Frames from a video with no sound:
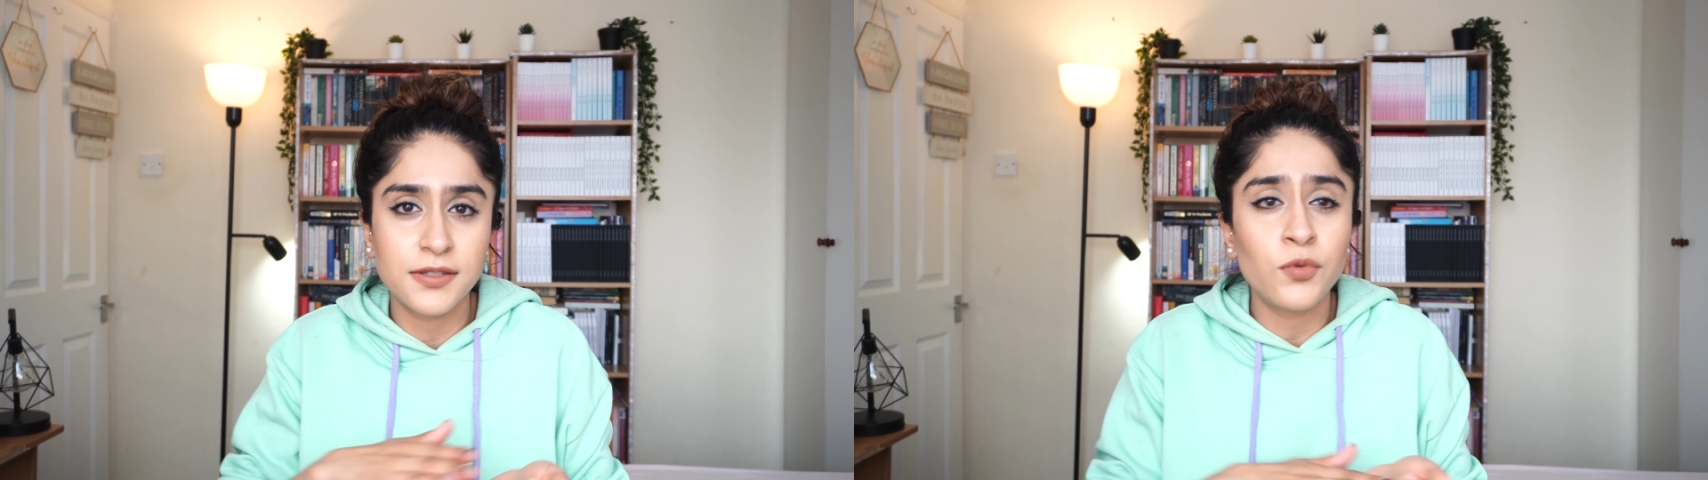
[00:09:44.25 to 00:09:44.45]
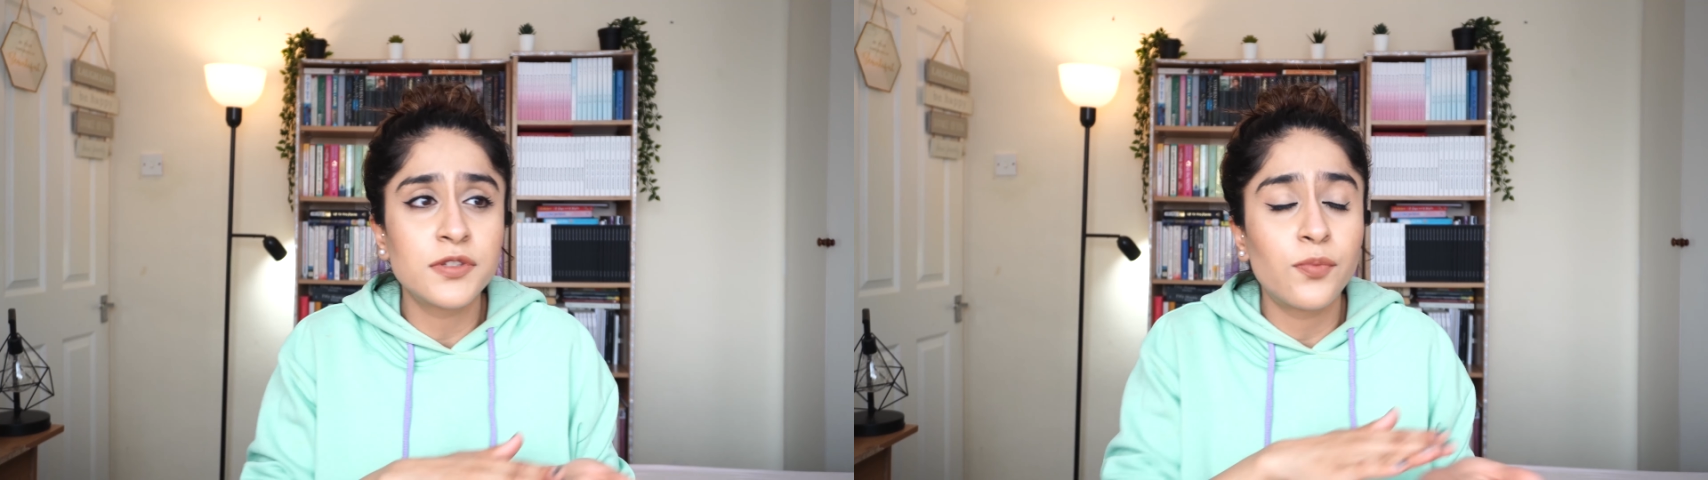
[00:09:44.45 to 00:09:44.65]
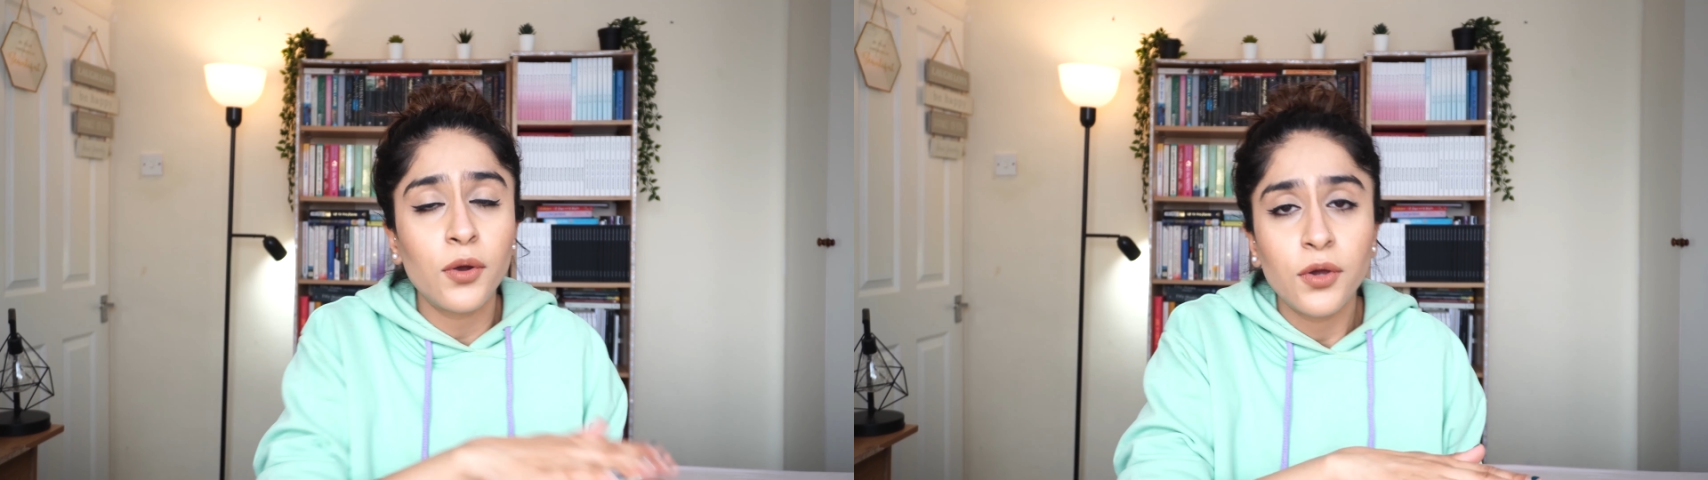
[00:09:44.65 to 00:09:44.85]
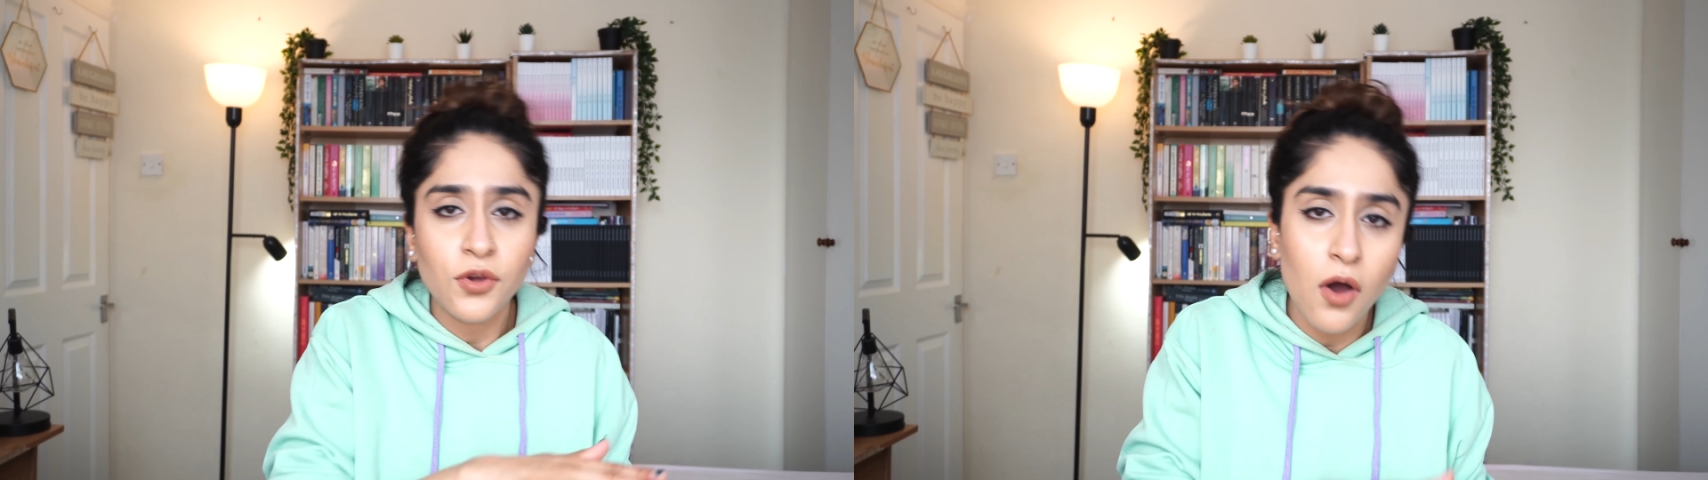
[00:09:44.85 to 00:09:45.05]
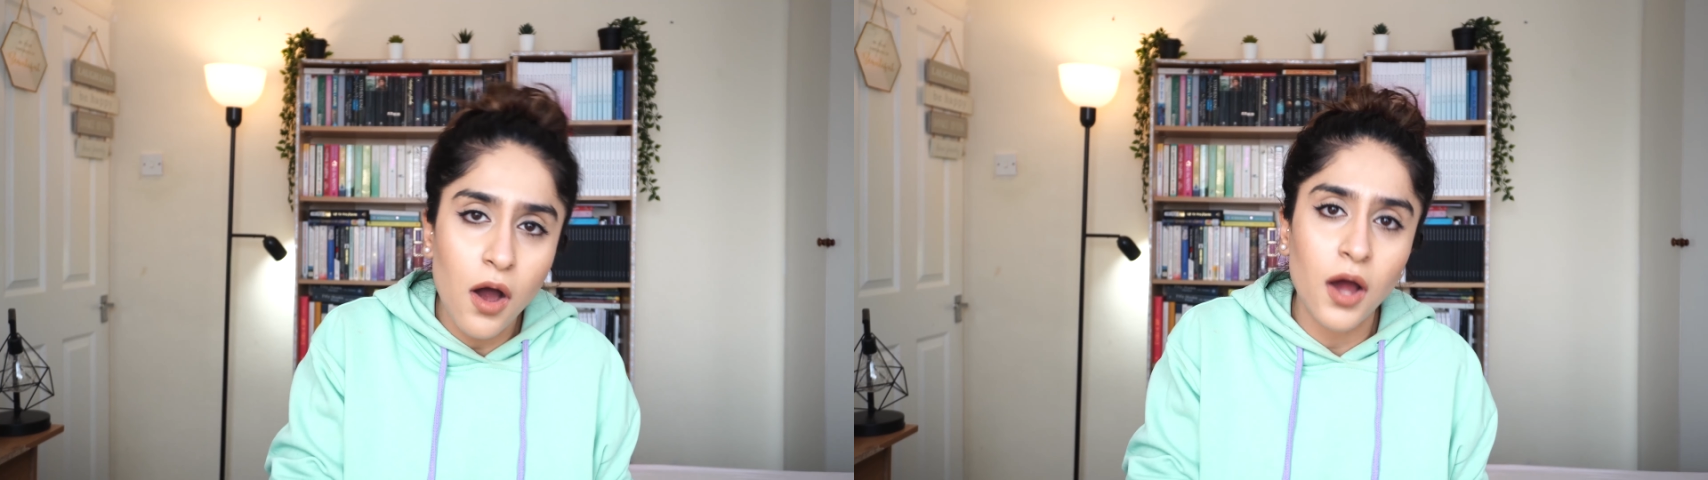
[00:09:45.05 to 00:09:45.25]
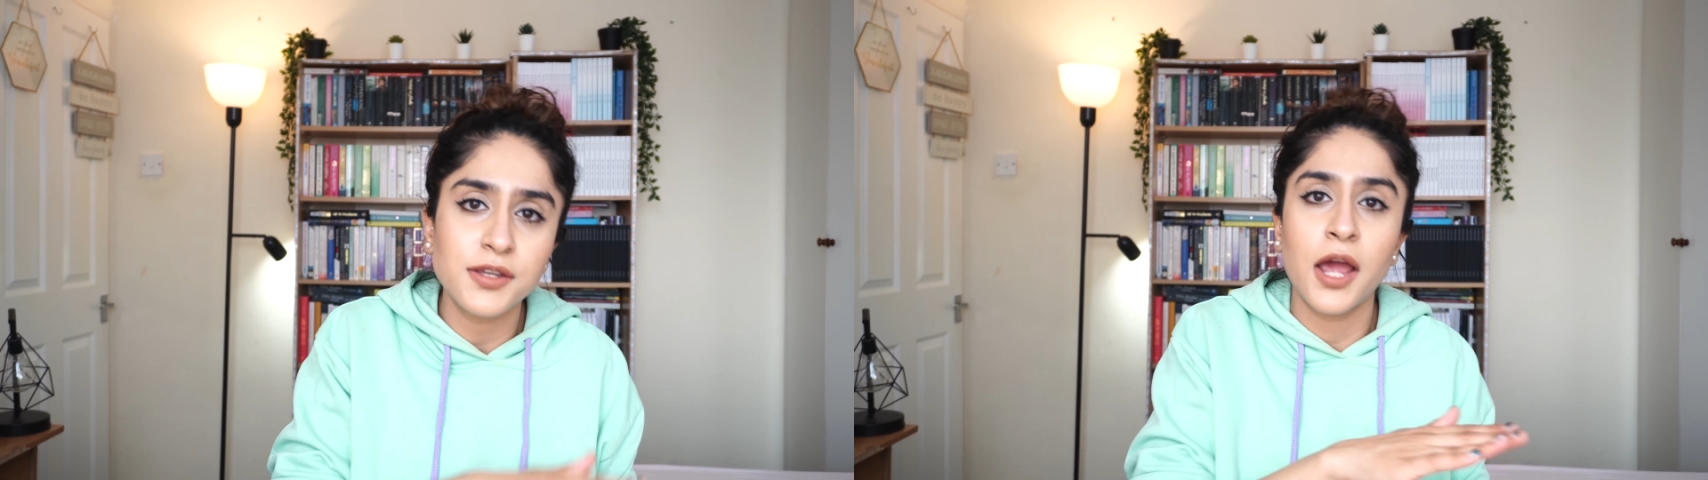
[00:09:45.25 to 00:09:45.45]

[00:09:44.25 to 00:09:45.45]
someone's broken your heart,